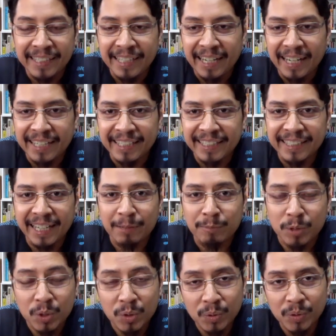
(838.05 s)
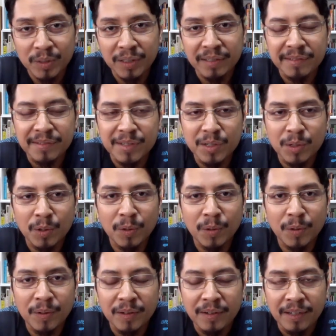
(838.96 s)
anytime soon.
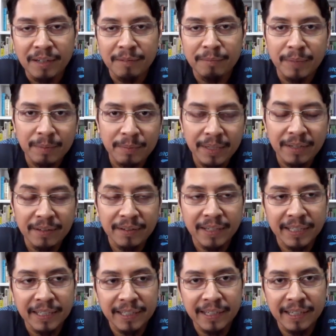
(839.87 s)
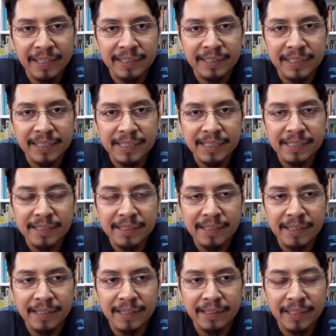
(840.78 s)
So maybe rather than just
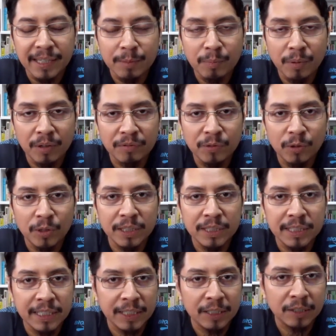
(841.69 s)
keep on focusing